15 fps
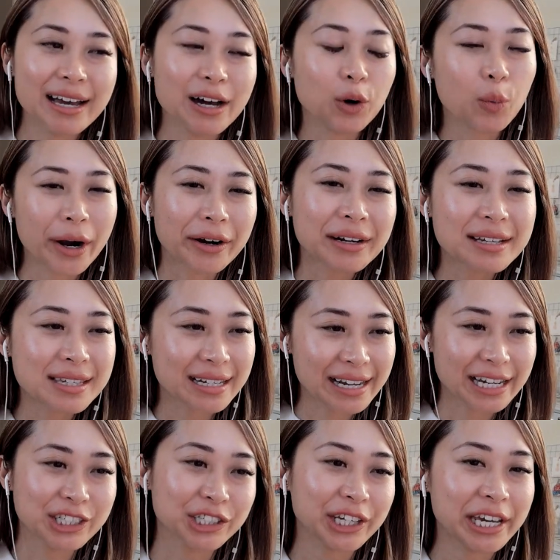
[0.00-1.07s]
awareness and
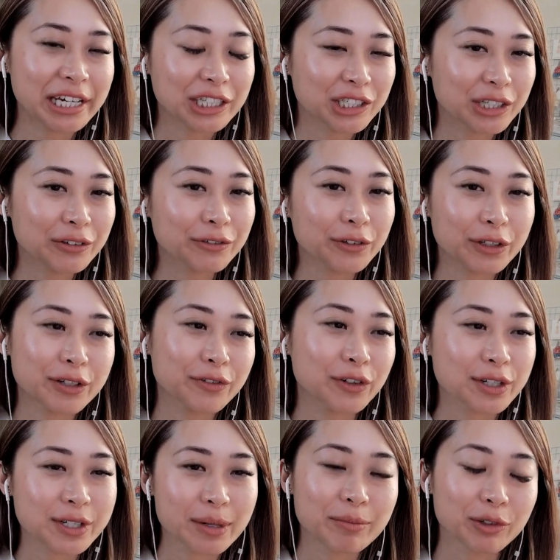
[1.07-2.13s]
education for
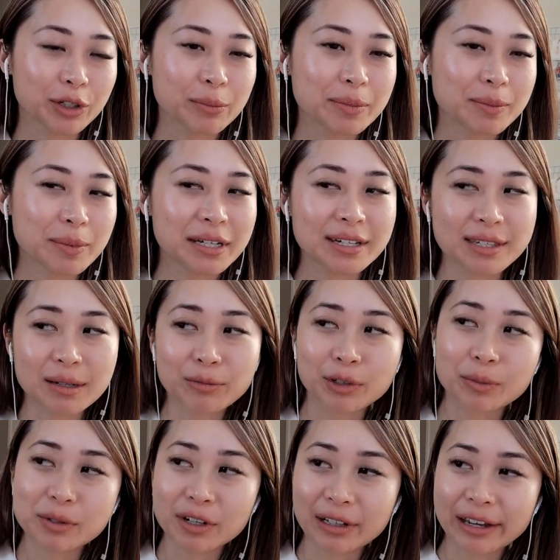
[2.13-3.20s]
for some groups because some
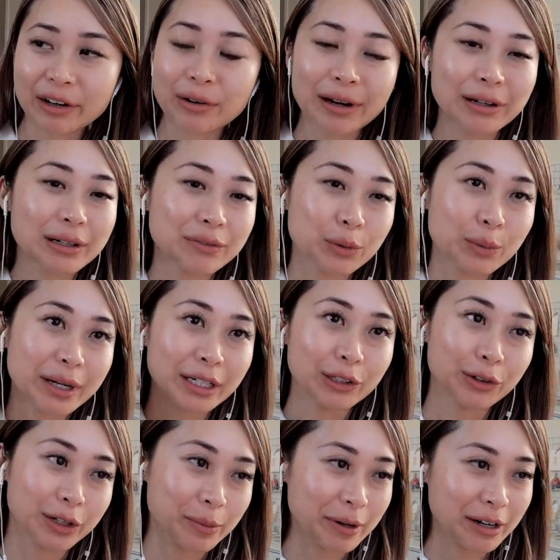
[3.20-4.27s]
groups are like oh i don't even want to
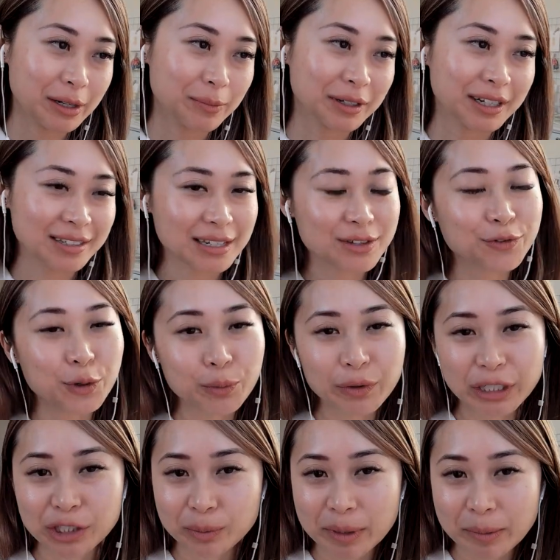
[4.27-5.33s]
learn about it because it's for
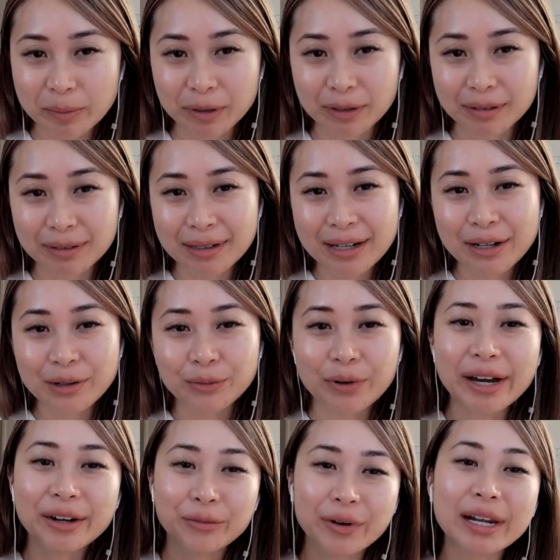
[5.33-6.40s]
rich people
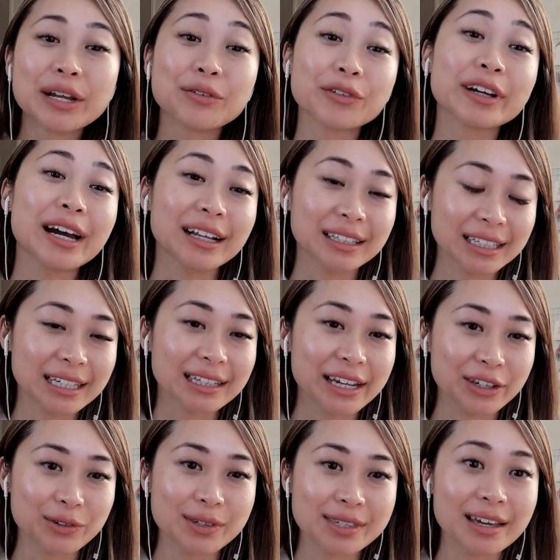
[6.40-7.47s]
when when in reality
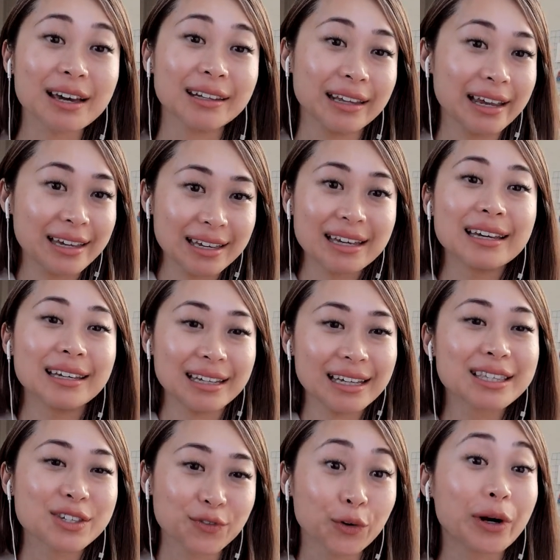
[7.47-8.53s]
like you said like
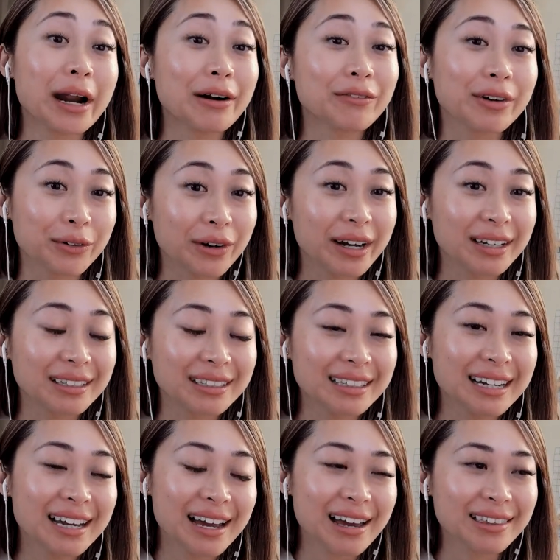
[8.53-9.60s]
it's for everyone
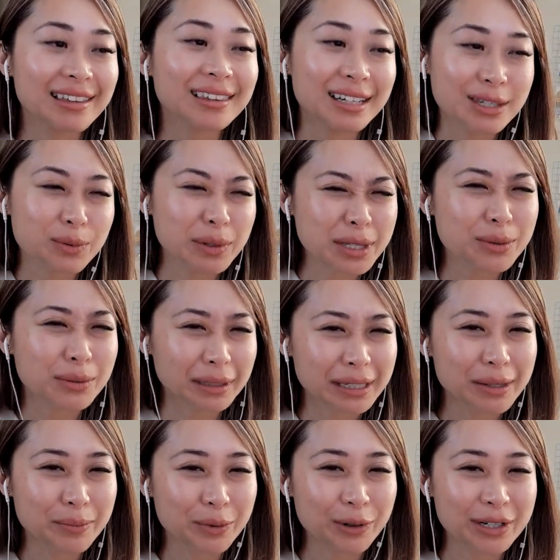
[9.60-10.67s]
i think that's what's
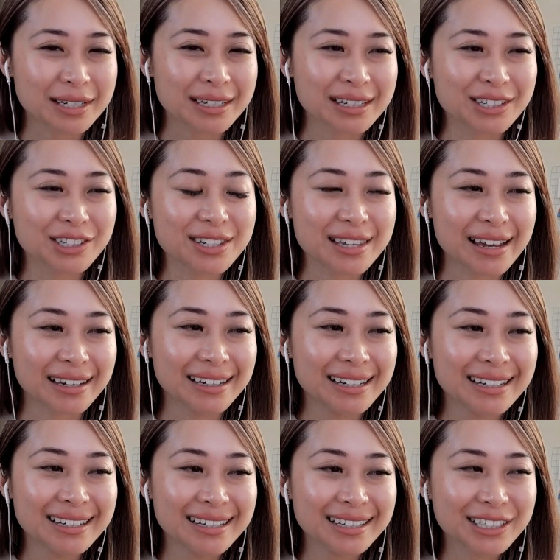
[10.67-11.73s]
really important is just like
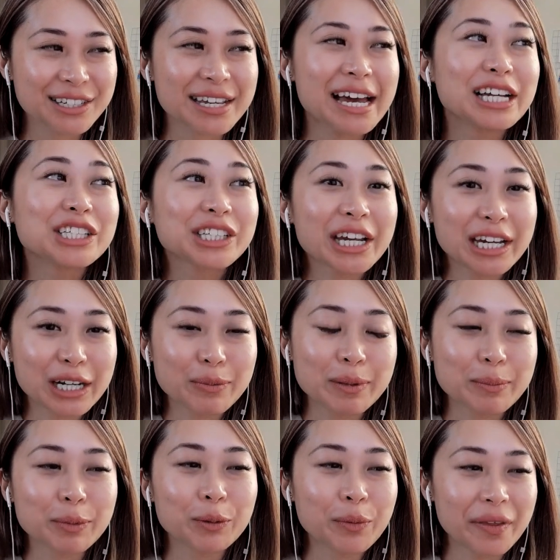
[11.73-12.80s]
just educating
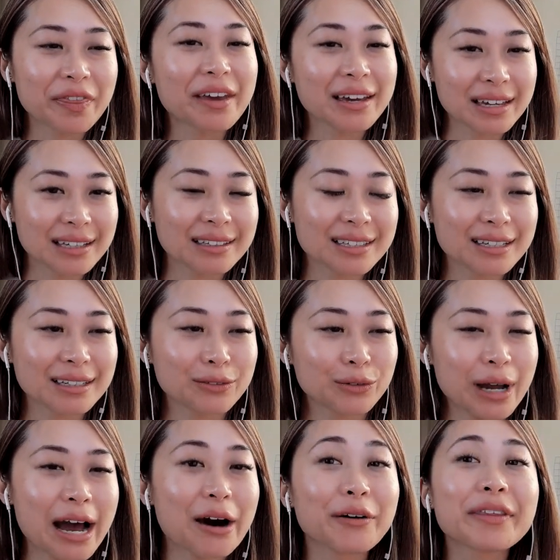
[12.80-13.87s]
people what they can
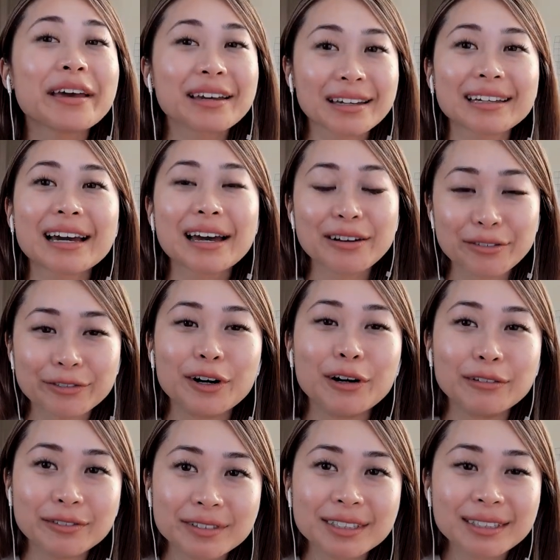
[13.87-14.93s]
how they can get
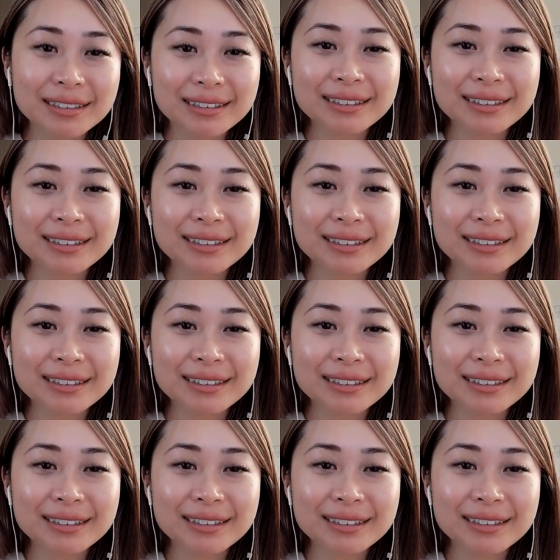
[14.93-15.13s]
involved